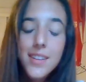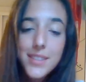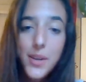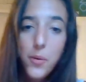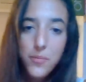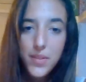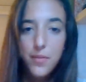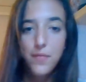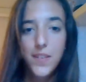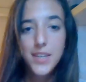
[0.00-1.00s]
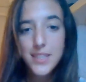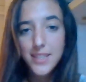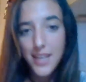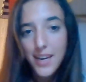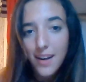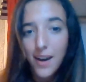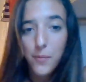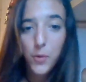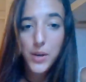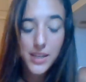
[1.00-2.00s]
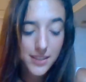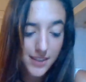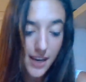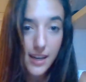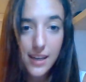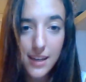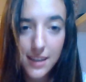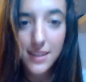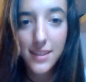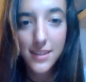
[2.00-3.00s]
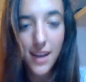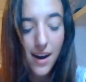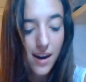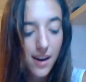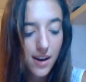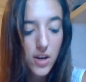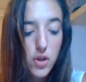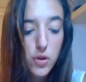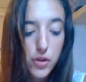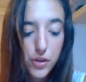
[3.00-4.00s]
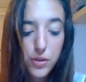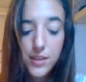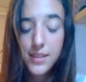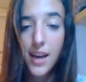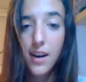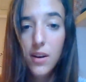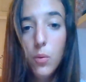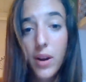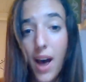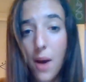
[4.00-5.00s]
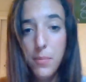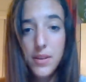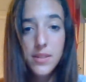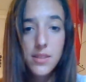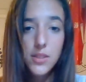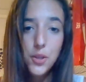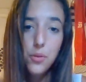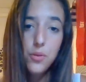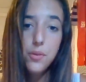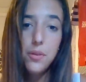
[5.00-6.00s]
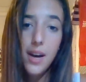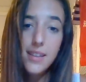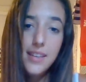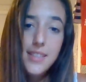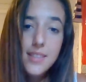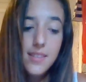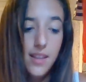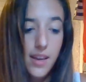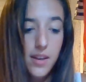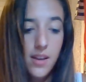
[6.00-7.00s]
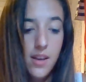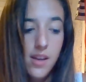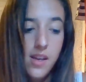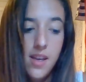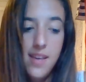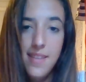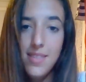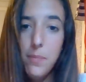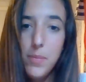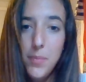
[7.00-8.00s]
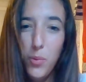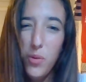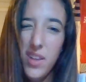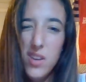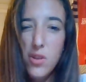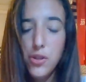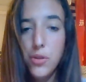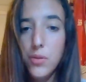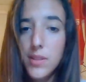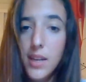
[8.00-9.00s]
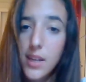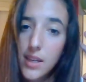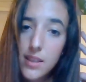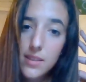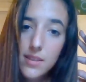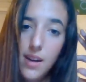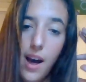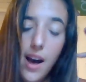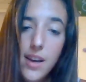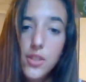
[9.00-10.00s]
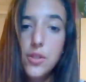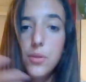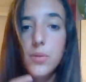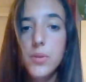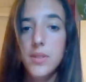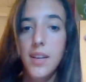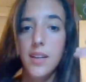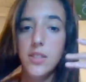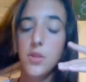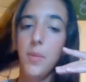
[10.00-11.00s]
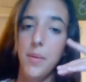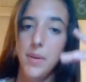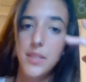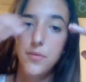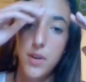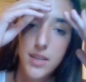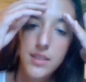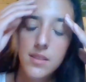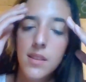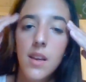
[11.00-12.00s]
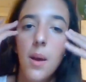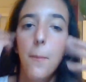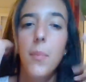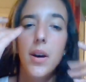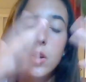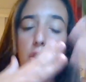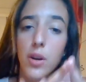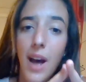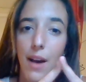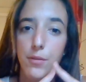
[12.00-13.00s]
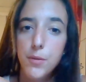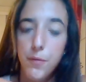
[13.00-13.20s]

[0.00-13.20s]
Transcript: So the first thing I'm going to say is you should tell what happened to at least like the people that you choose. Like, I chose to tell it to my best friends, but you don't have to